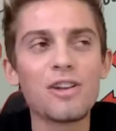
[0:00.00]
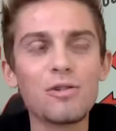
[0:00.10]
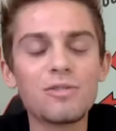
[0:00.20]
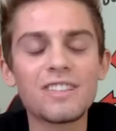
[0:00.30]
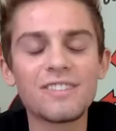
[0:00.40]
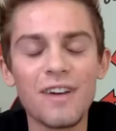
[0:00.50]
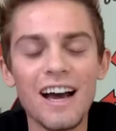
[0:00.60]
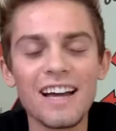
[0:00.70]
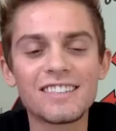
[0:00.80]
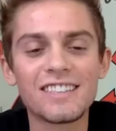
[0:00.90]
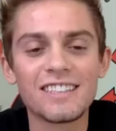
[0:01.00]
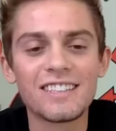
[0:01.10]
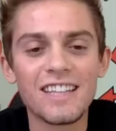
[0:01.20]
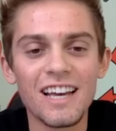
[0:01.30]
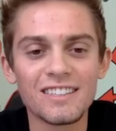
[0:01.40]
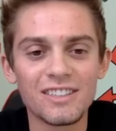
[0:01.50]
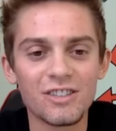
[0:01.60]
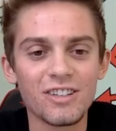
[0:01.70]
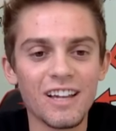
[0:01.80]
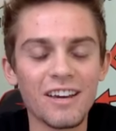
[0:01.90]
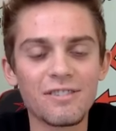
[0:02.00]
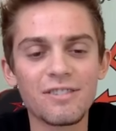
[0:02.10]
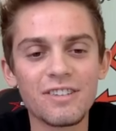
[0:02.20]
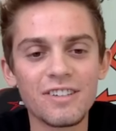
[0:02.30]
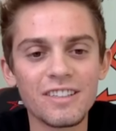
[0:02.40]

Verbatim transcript: do you define success in your life?